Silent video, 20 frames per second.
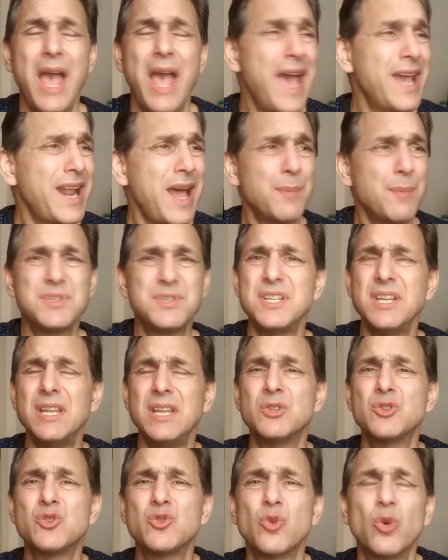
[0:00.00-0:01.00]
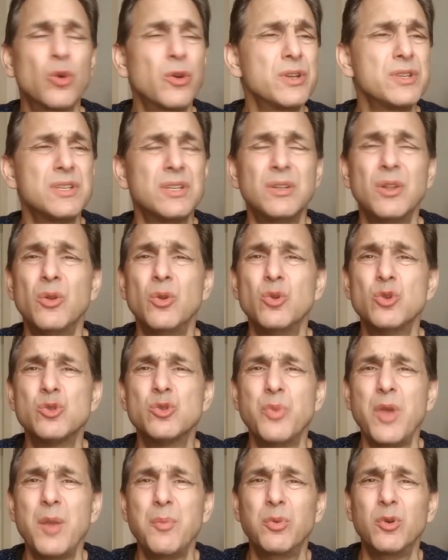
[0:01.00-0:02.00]
And I'm seeing stories in the
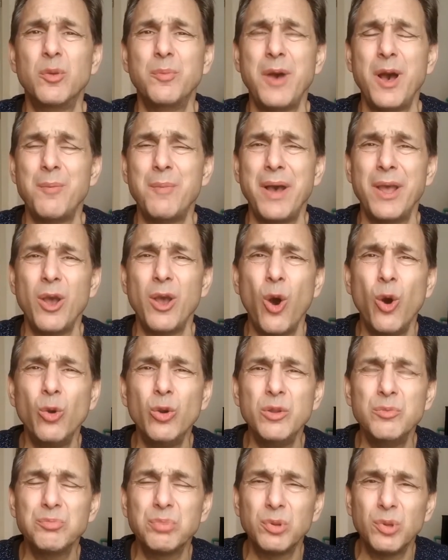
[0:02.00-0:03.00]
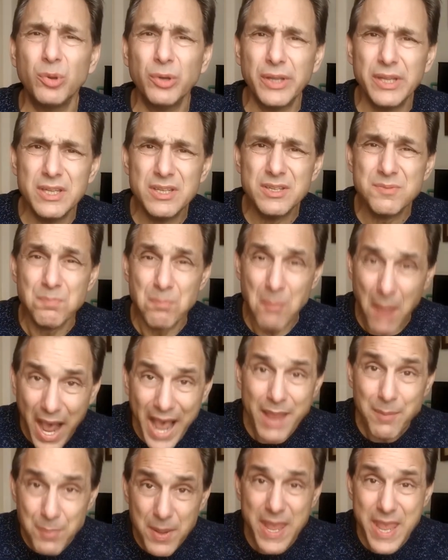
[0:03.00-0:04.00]
newspaper about my own employees,
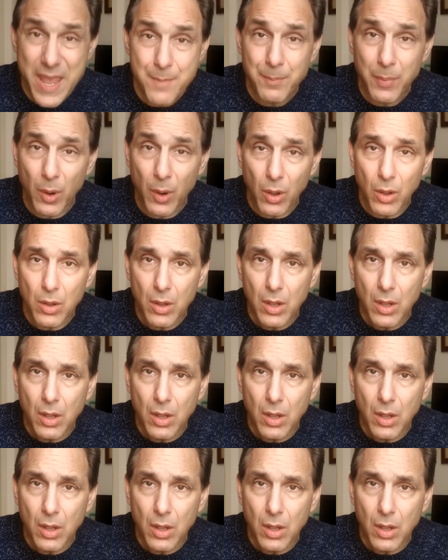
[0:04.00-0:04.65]
my people,